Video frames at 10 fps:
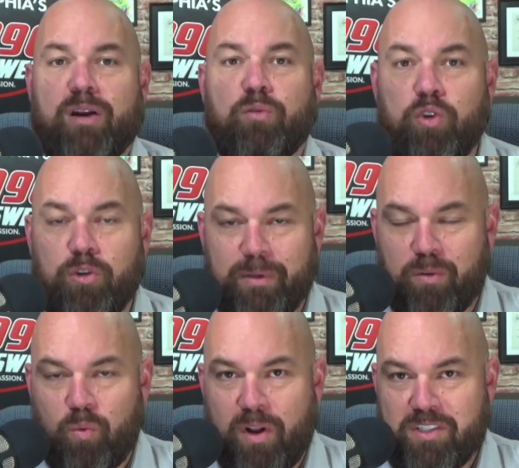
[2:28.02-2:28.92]

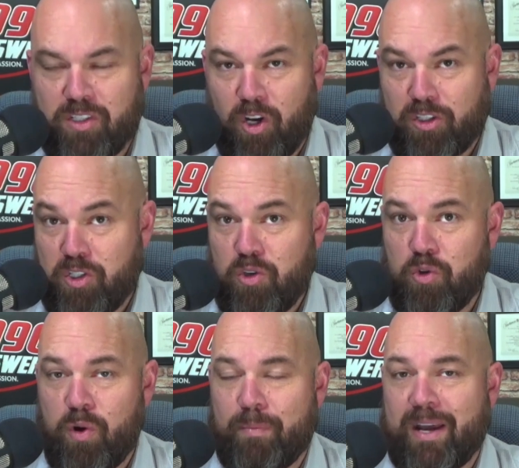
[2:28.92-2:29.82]
Ruhlman wants to talk to
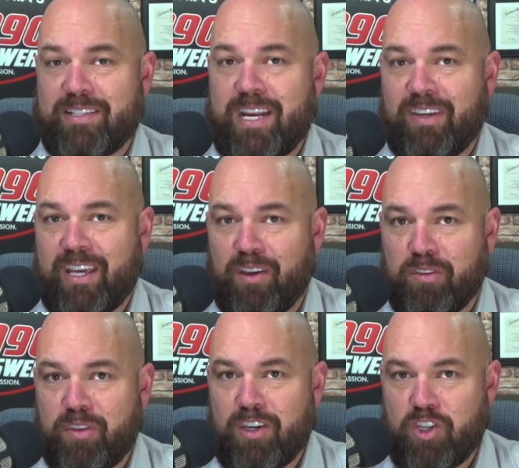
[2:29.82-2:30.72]
you about saving
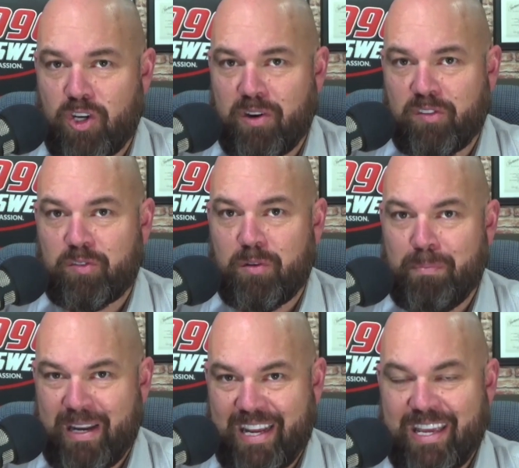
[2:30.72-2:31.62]
health insurance
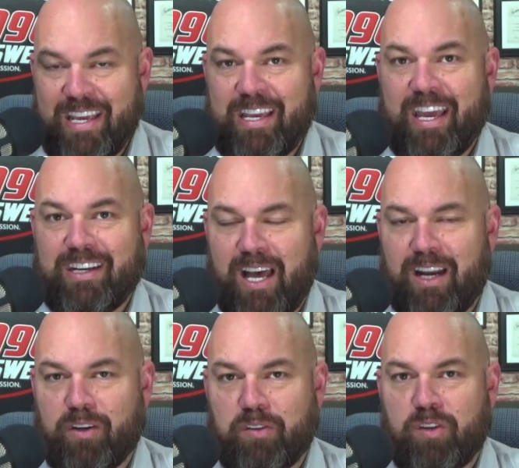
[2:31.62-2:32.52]
money and
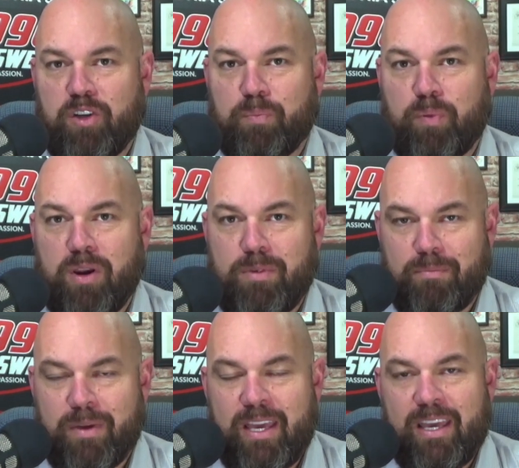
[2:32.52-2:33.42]
dollars on your
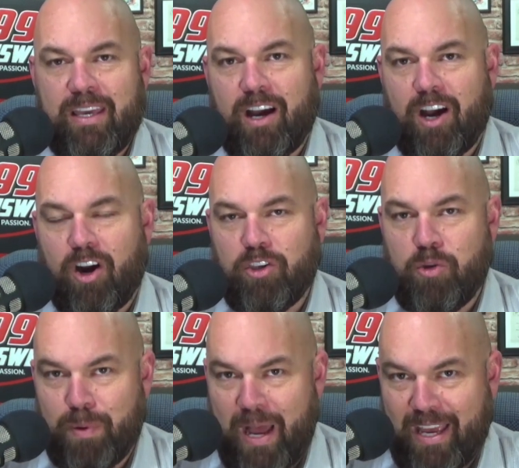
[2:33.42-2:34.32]
premium. Are you
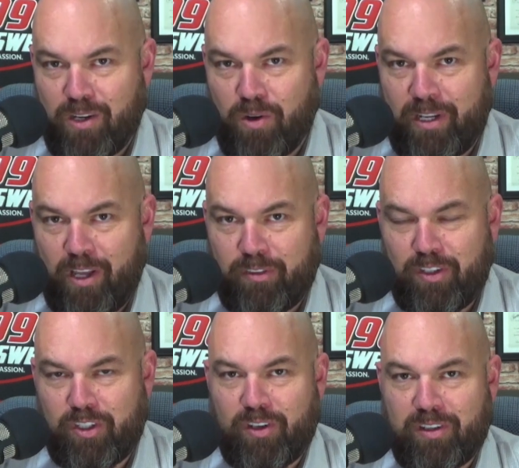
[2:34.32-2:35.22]
buying your own health
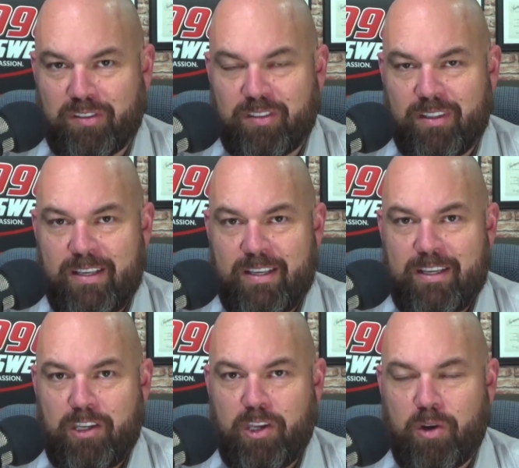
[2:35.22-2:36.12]
insurance?
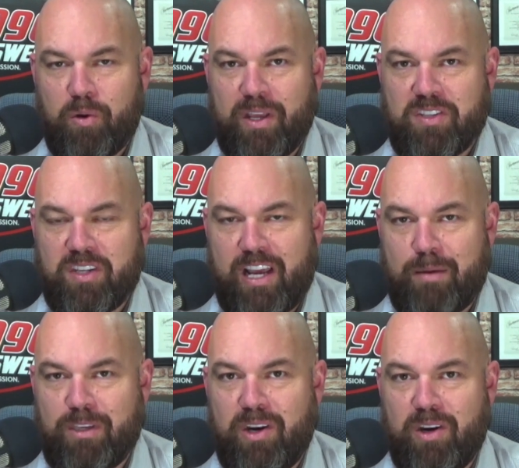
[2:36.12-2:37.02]
You know, it's the
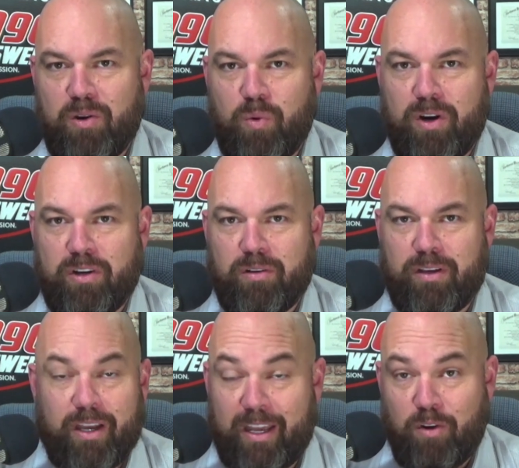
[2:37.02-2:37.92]
time of year where
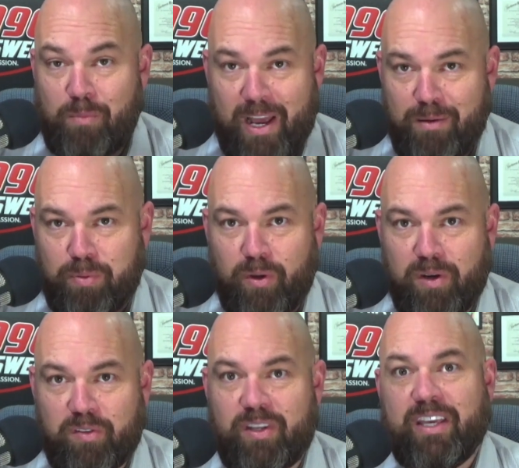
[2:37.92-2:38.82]
I know my employer
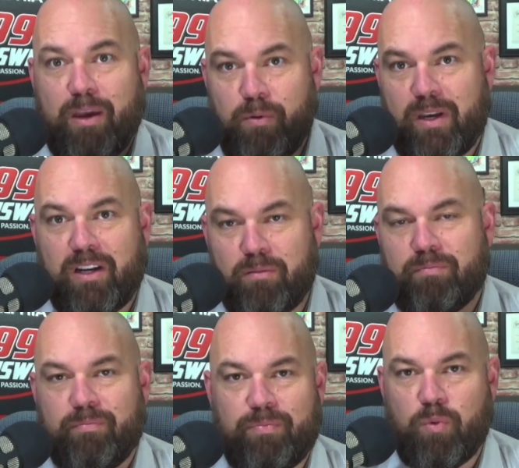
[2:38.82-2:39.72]
is saying, hey, we got to
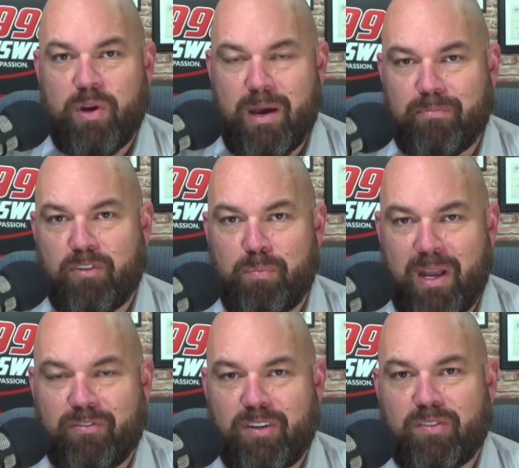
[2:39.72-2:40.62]
re up for
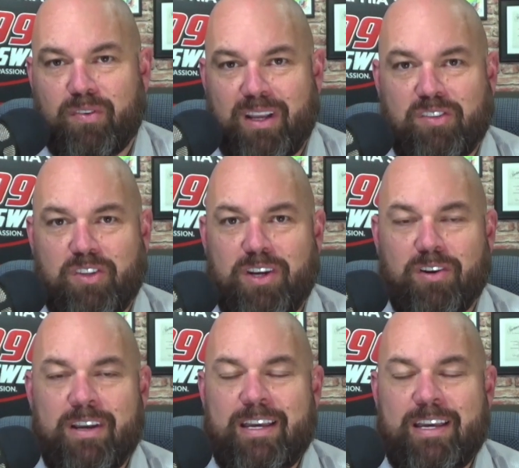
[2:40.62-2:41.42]
benefits for next year.